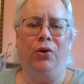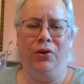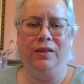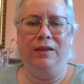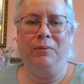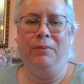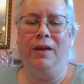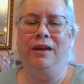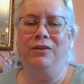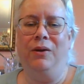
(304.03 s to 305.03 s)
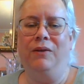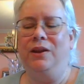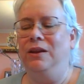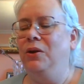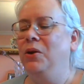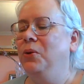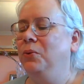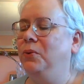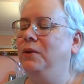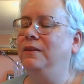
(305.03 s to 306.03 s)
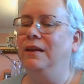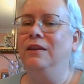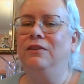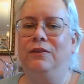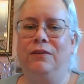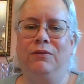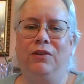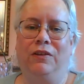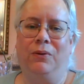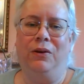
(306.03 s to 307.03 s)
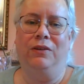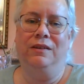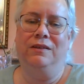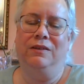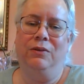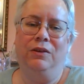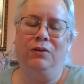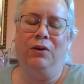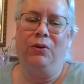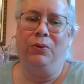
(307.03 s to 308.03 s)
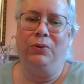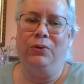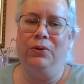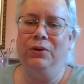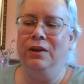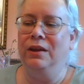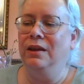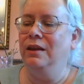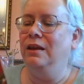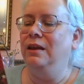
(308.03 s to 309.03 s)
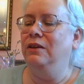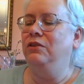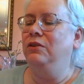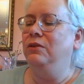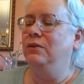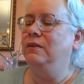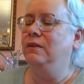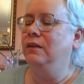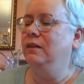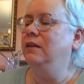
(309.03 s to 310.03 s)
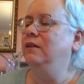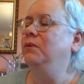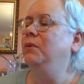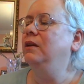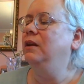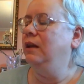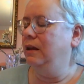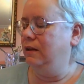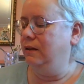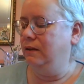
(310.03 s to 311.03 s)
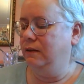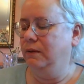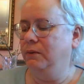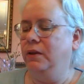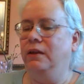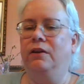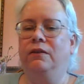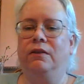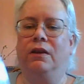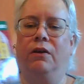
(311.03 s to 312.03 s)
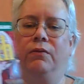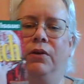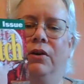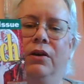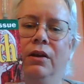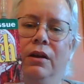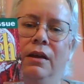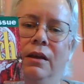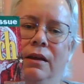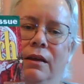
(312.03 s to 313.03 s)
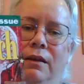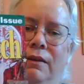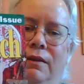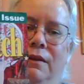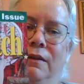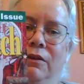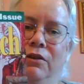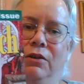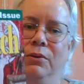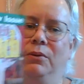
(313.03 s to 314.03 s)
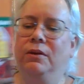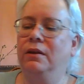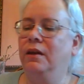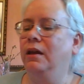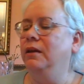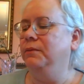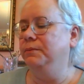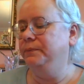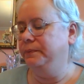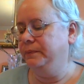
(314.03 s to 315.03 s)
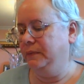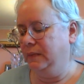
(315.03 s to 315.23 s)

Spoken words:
currently, I don't have any recent issues of Just Cross Stitch, so these are all older issues. This one is, well, here's the cover. It's this issue. And